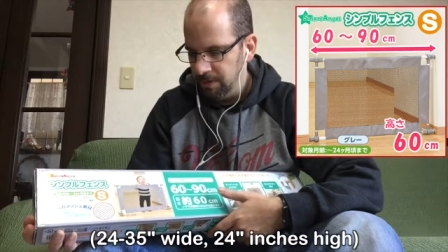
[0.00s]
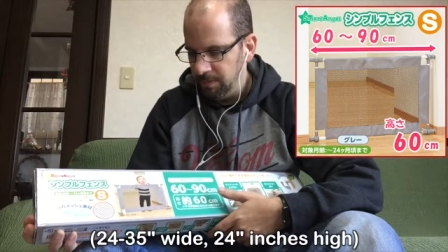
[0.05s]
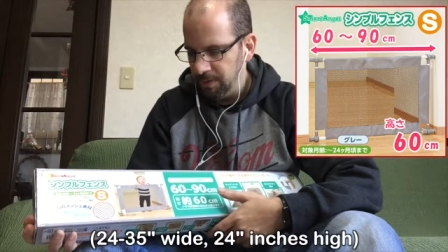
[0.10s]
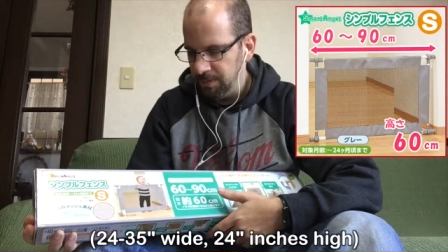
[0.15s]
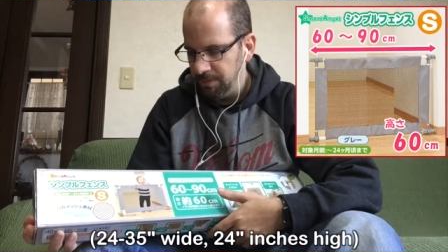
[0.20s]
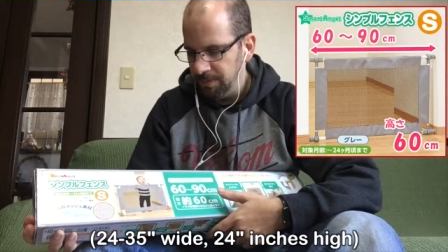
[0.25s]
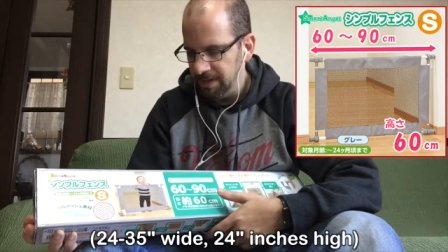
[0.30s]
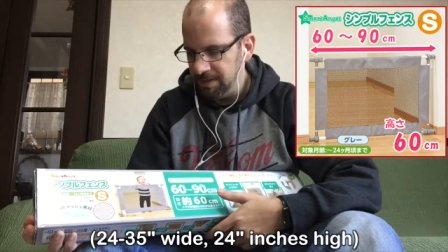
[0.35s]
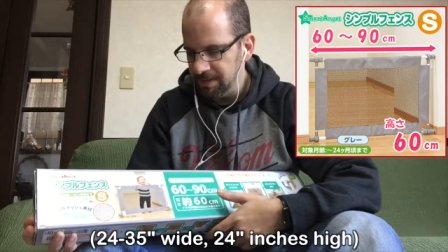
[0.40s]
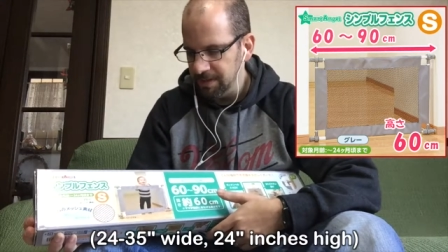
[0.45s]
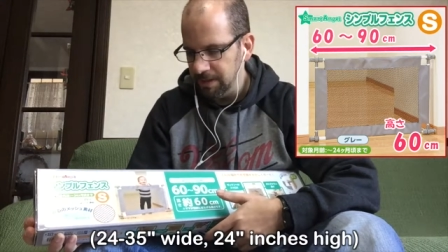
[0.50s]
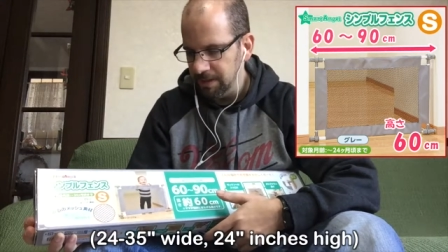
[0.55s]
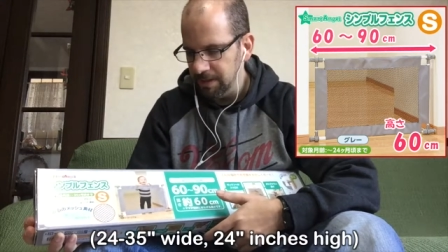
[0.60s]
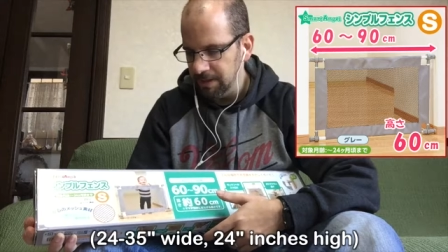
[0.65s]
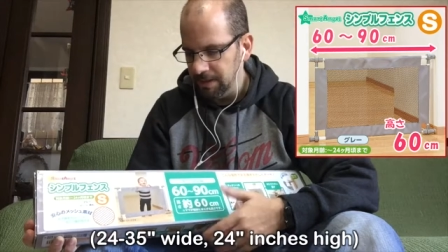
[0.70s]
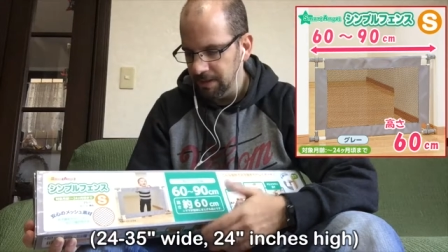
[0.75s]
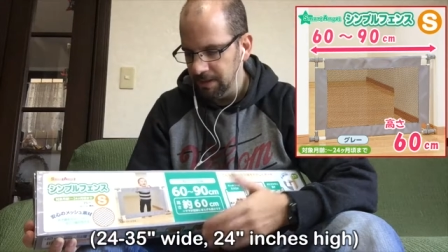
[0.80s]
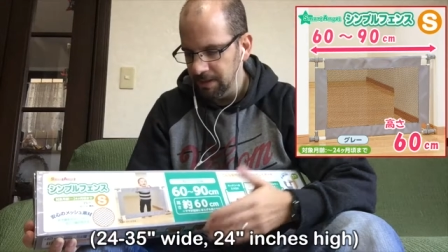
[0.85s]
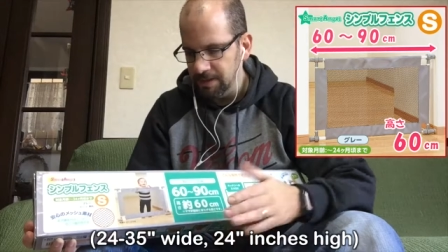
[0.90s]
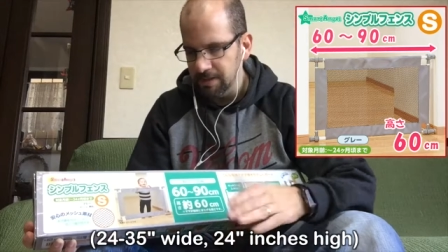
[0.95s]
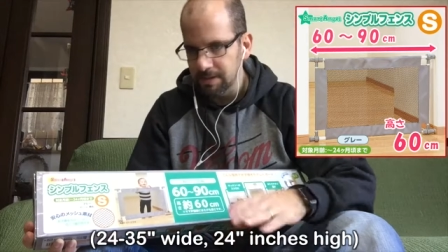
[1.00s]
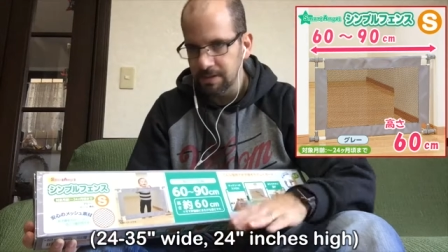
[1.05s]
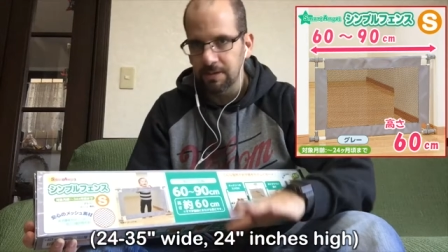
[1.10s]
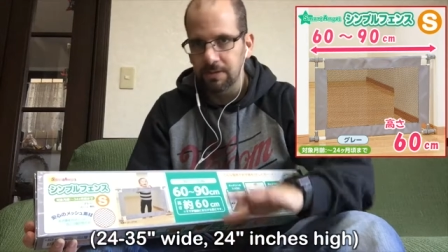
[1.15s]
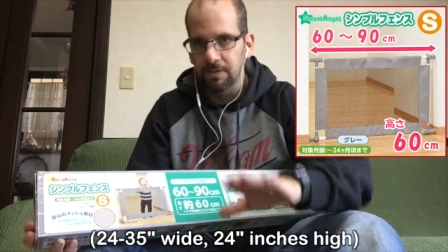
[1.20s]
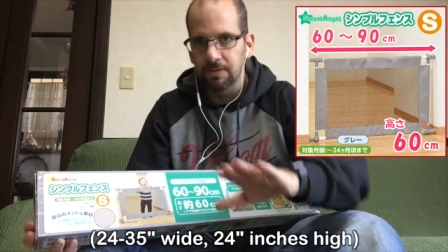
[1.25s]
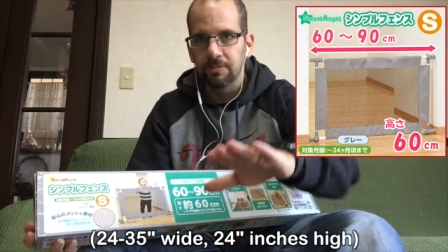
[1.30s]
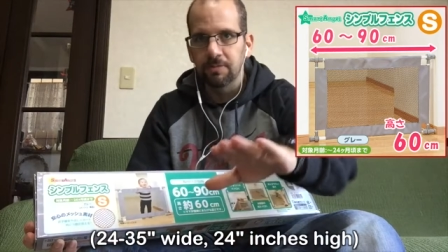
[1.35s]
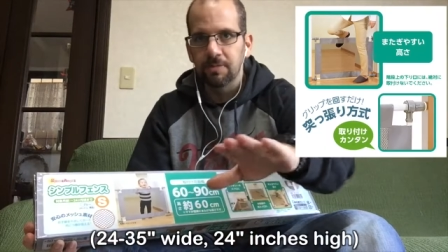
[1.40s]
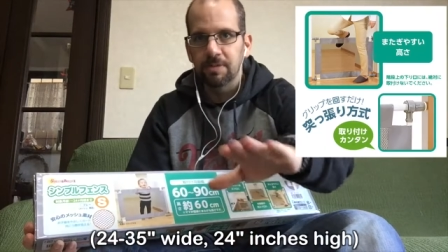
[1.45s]
but basically it's,
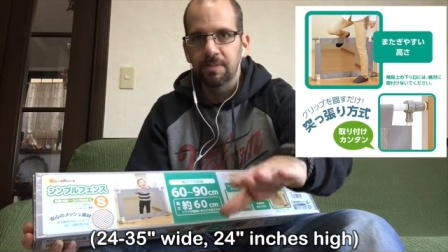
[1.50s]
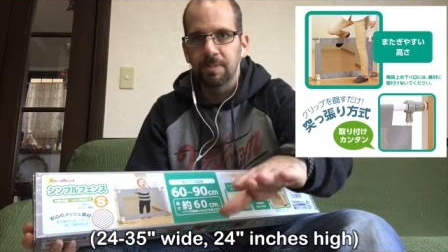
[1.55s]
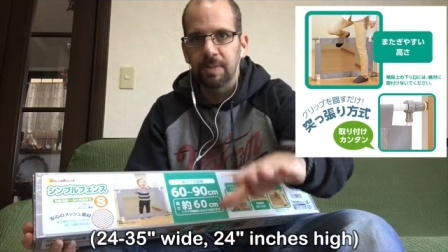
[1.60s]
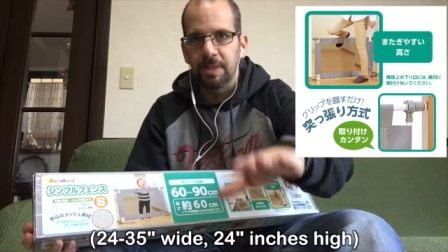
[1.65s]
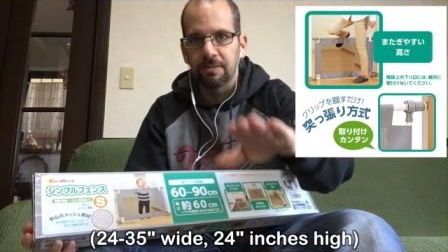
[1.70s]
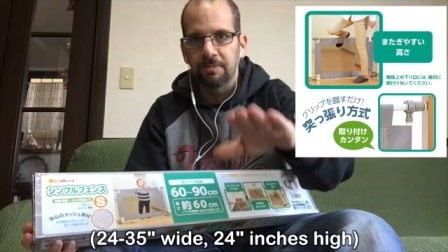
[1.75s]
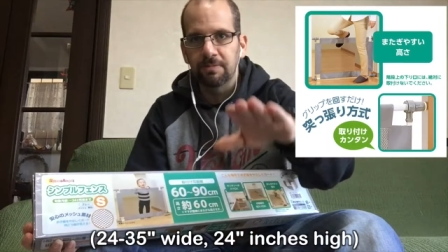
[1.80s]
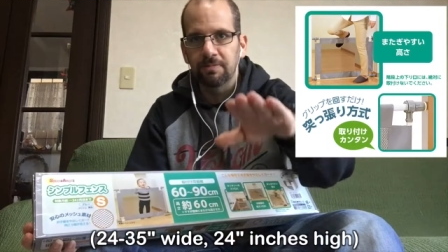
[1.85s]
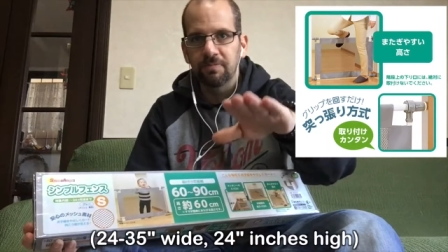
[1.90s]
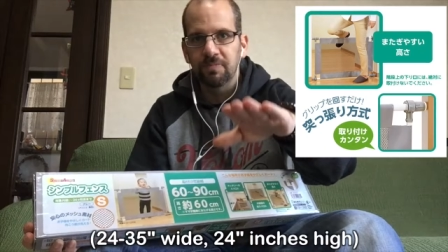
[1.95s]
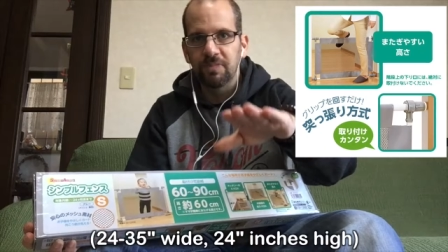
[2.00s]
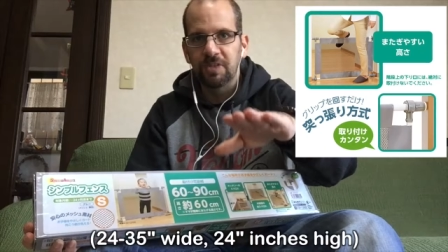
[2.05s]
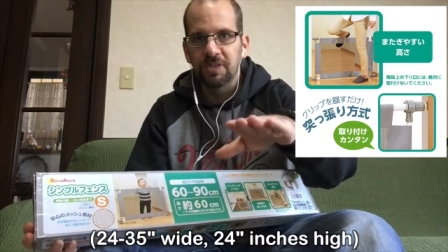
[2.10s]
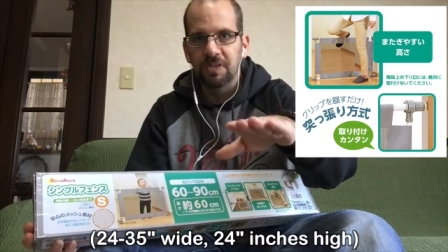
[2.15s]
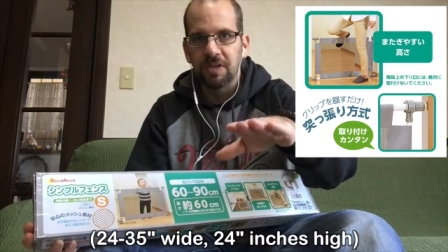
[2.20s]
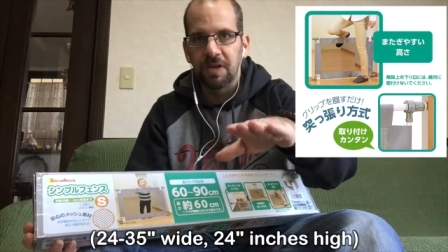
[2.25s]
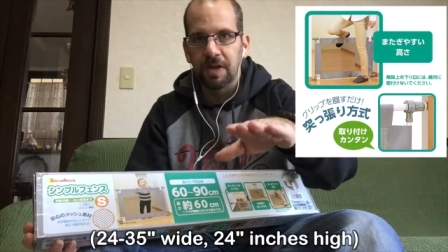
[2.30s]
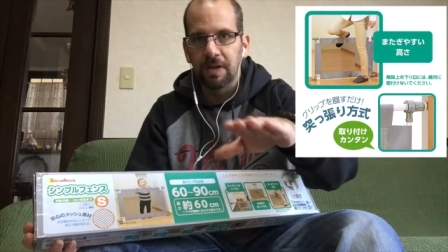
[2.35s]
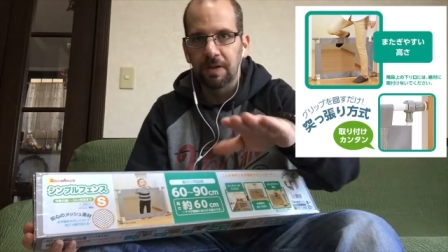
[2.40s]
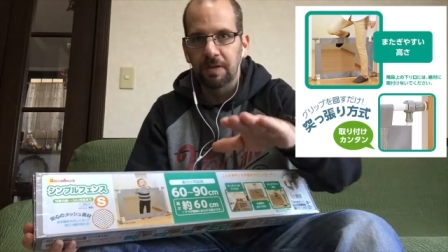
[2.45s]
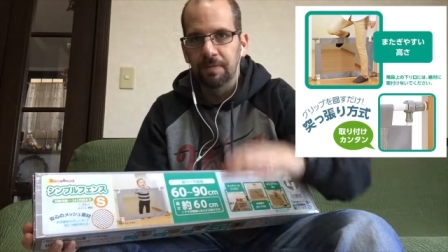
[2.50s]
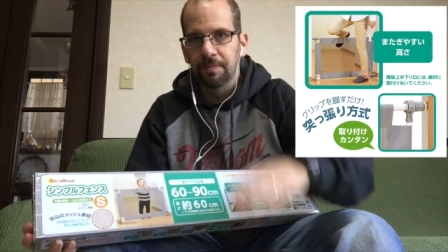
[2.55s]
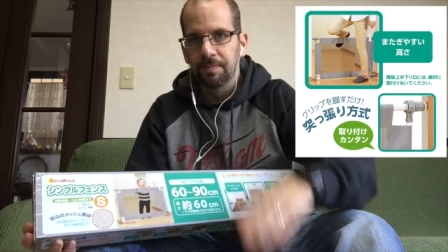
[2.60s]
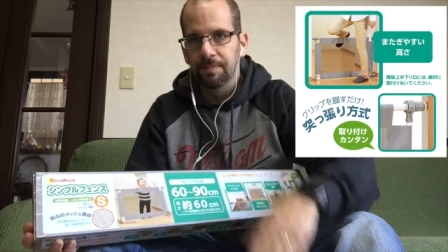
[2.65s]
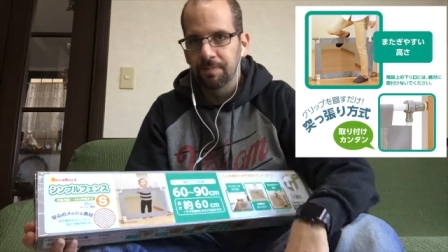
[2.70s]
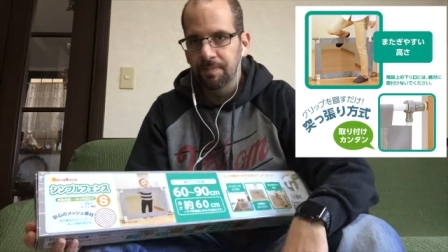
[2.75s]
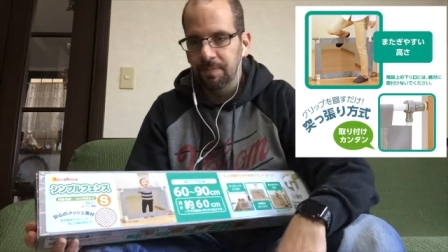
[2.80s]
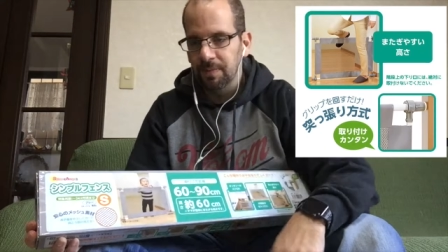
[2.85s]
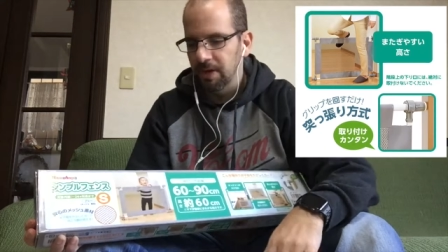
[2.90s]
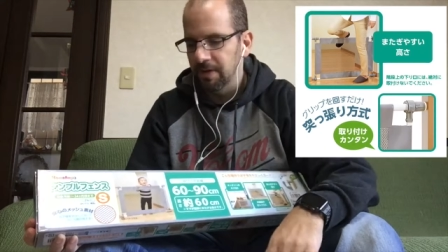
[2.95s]
you know, it's about this high
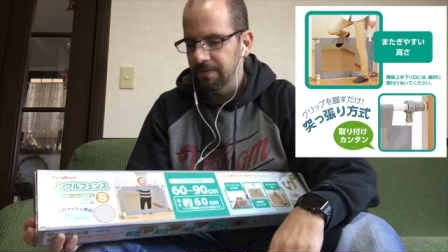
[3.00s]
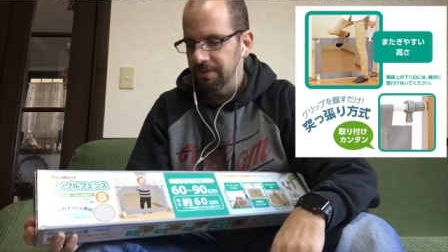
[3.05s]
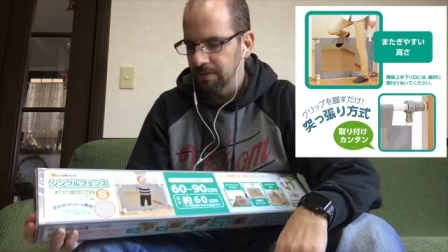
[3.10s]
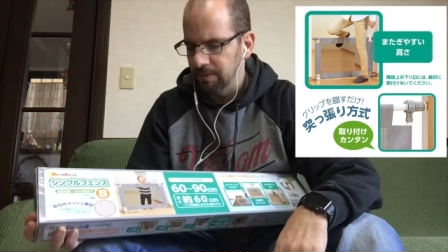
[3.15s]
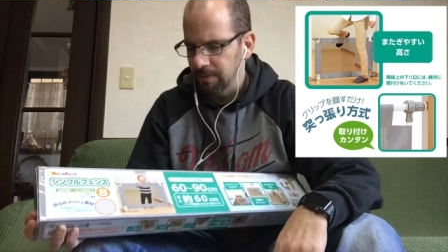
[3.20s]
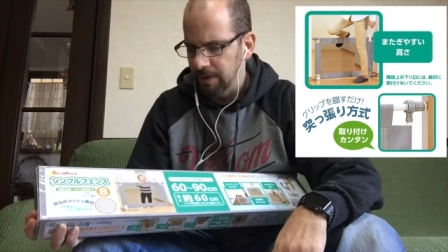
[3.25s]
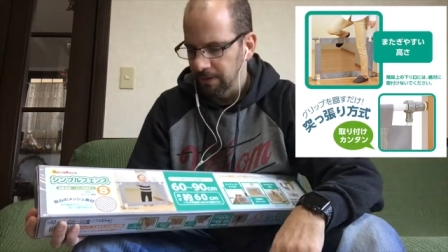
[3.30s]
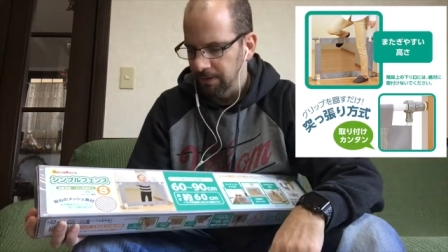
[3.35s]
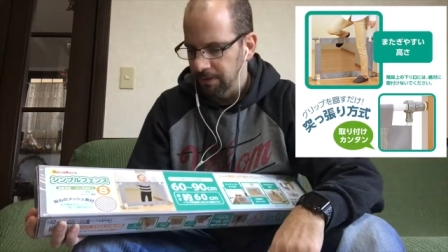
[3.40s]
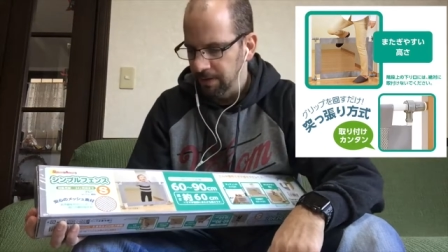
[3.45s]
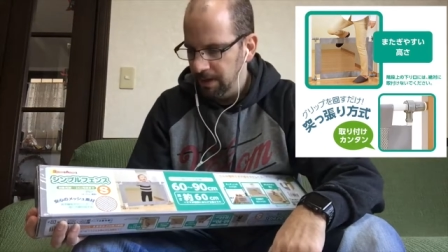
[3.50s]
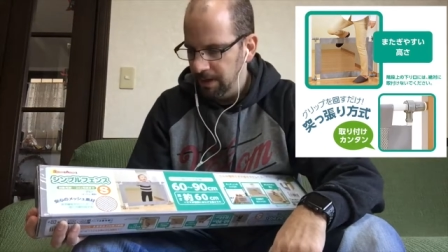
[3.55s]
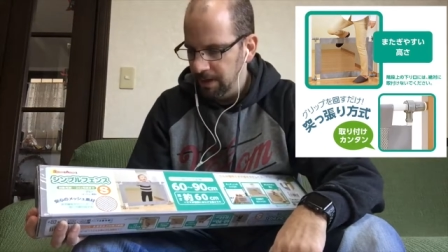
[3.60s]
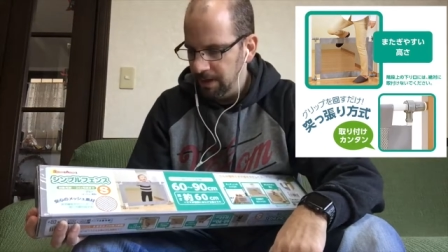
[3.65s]
off the ground.